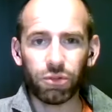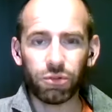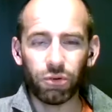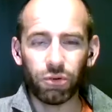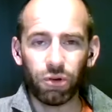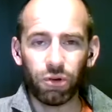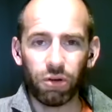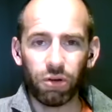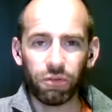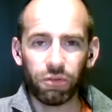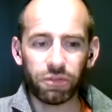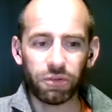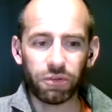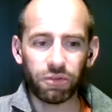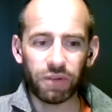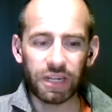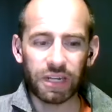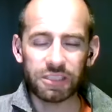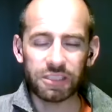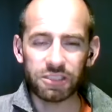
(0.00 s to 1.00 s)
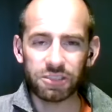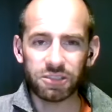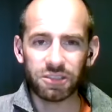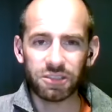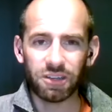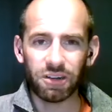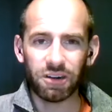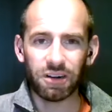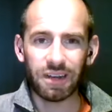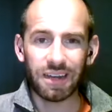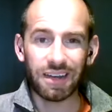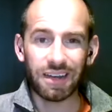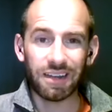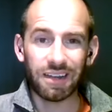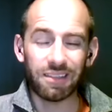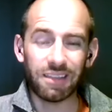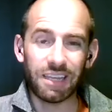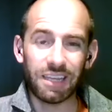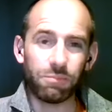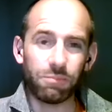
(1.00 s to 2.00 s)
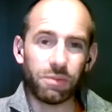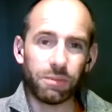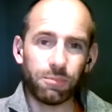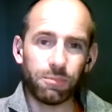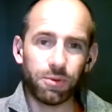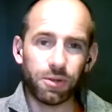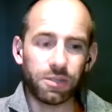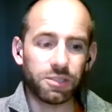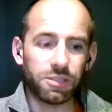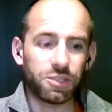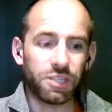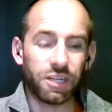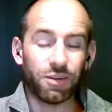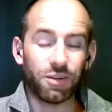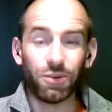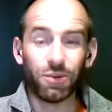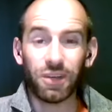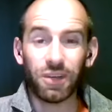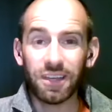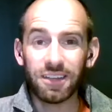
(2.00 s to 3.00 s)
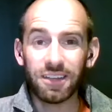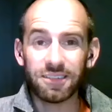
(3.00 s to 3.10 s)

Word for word: thrown off the register and they had been put in jail.